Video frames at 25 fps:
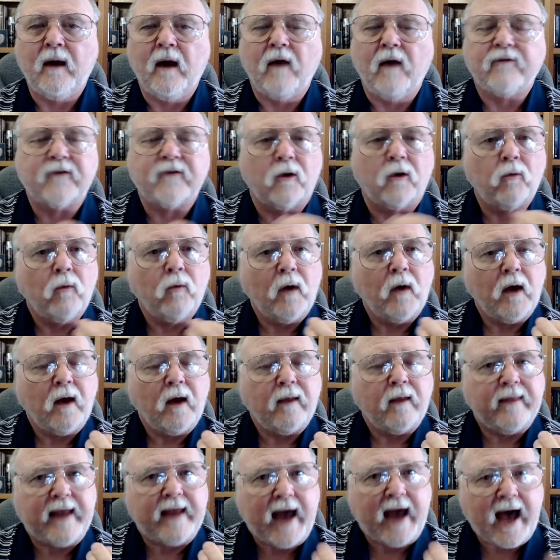So
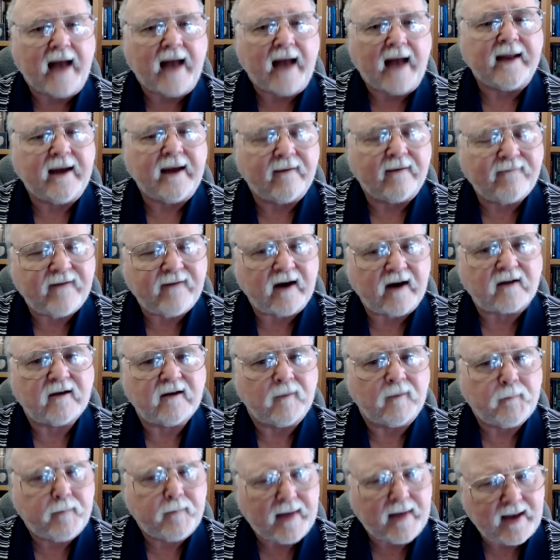the highly
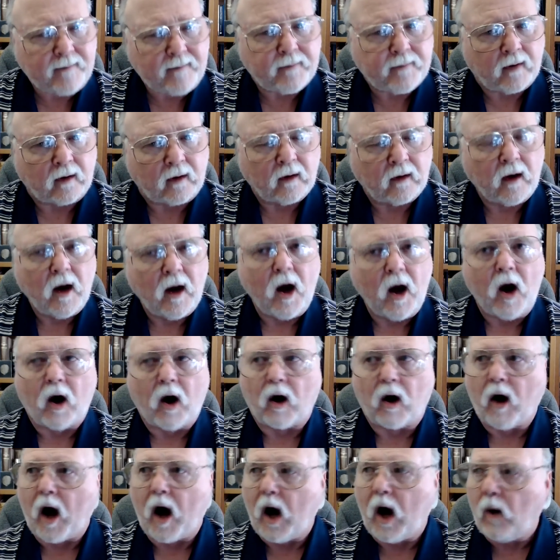effective people
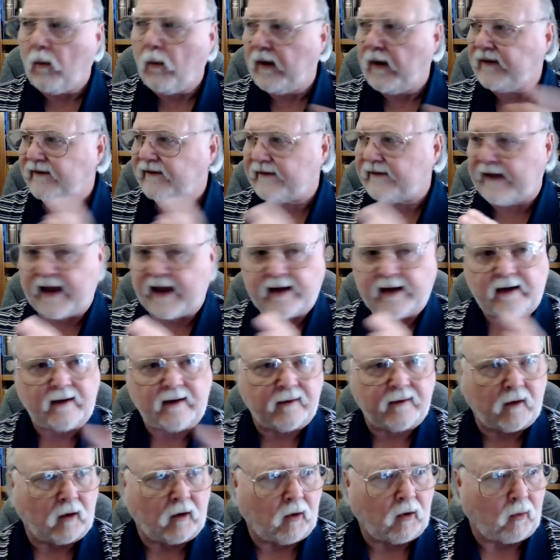are always scanning
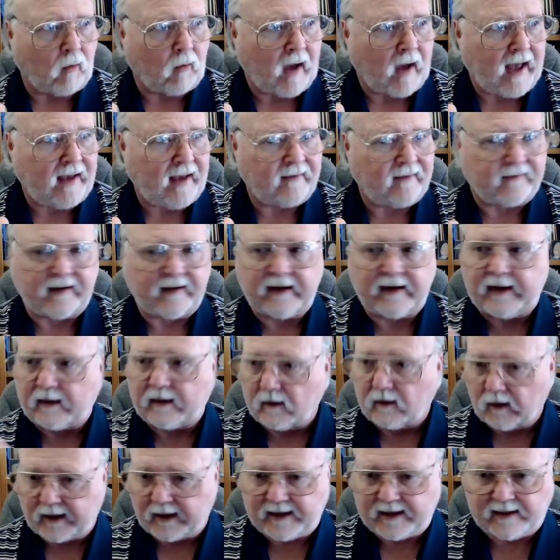the horizon and
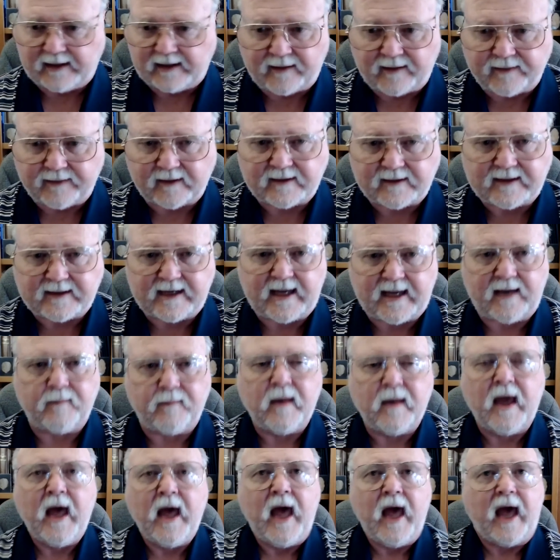looking at the team
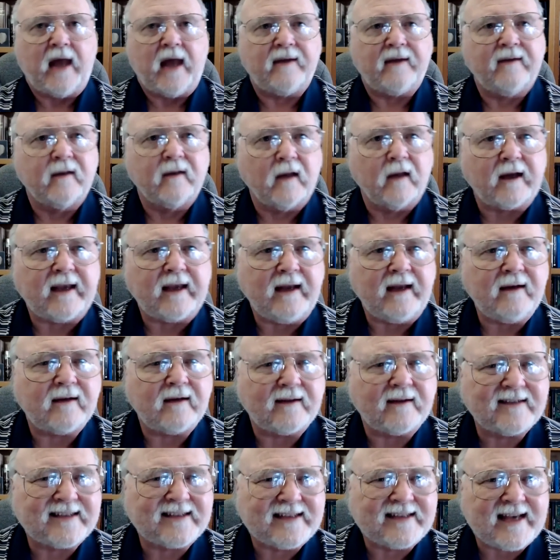and looking to
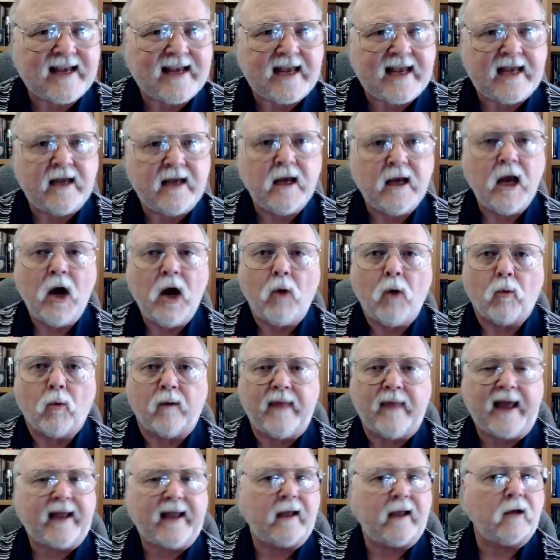see where
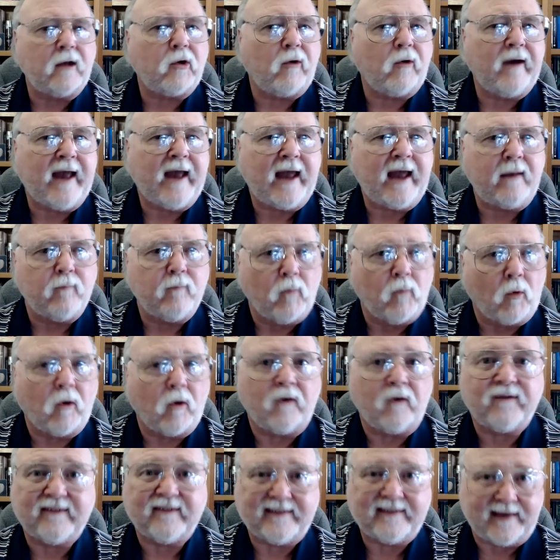they can create more
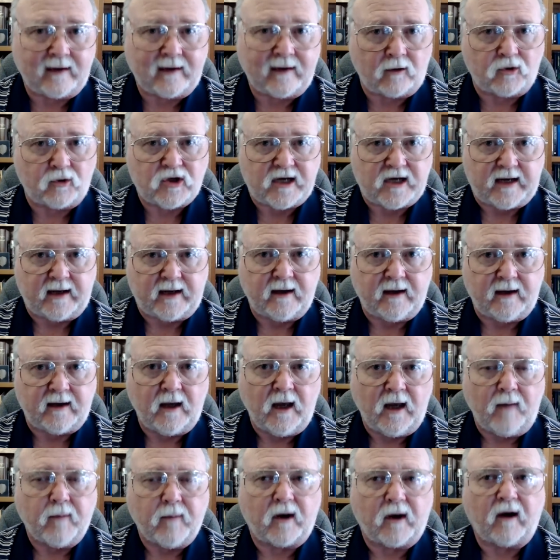synergy,
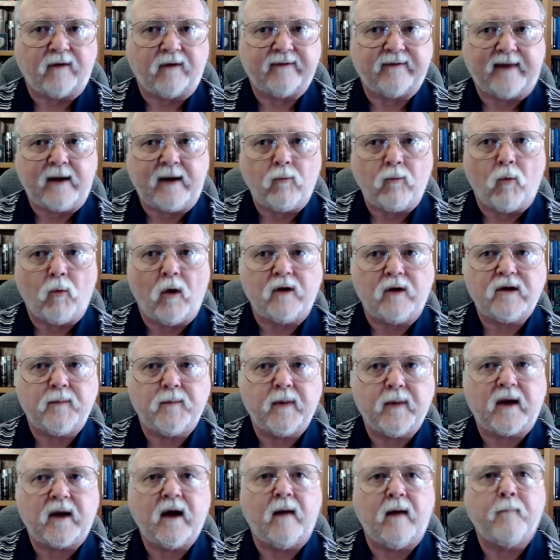because they want to
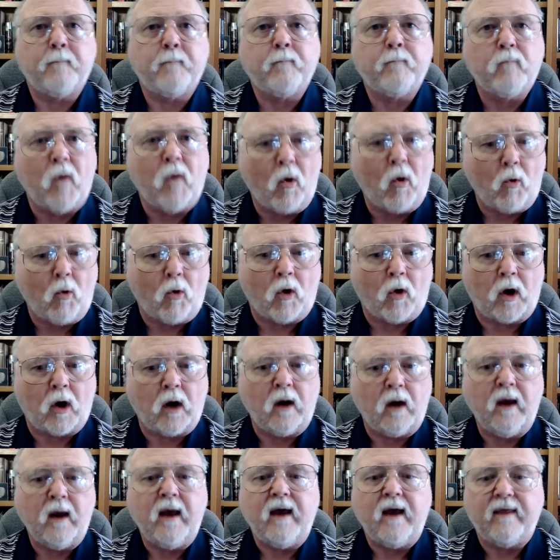become more
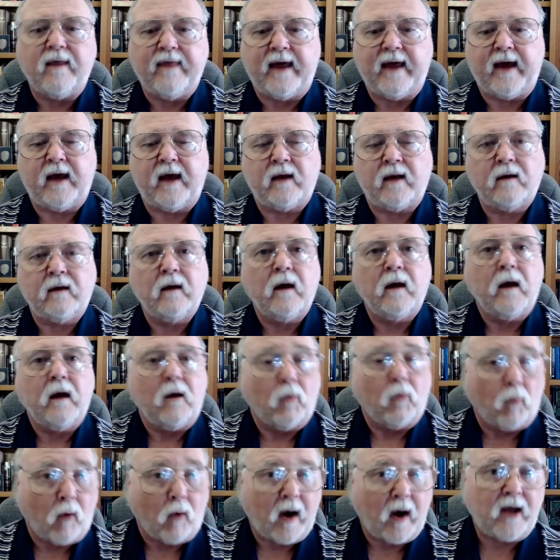than
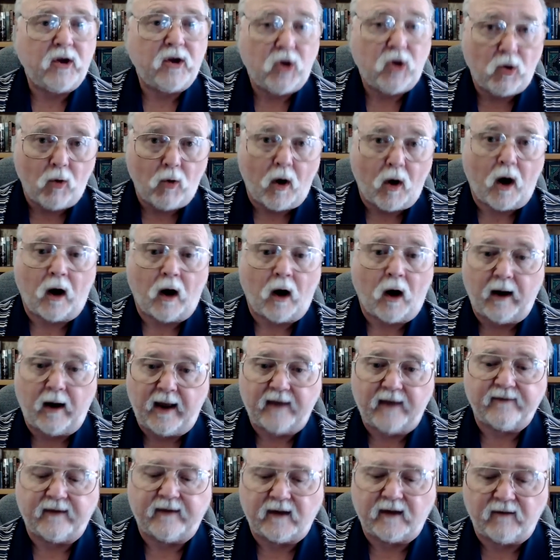what you are
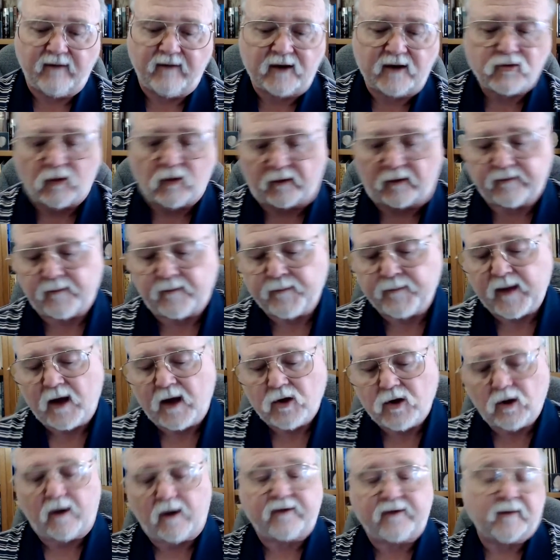as individuals.
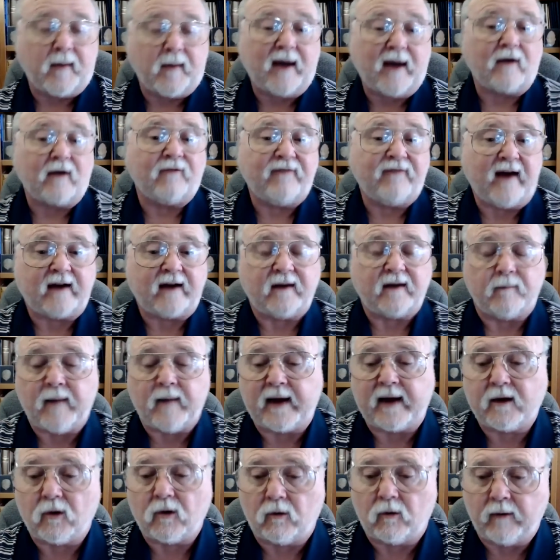As a matter of fact, in
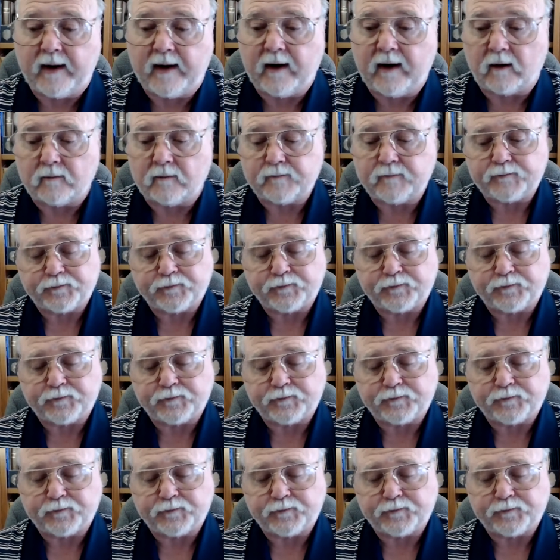my career,